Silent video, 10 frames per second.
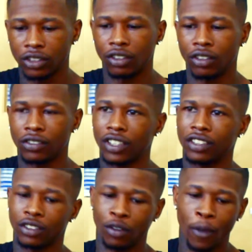you know what I'm saying?
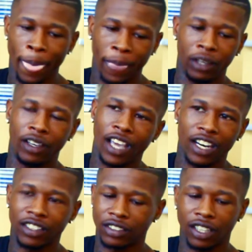So you
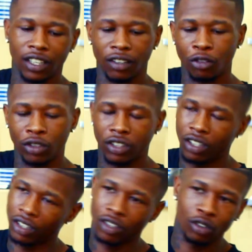gotta stay with
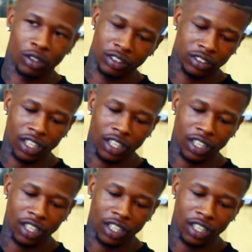your local,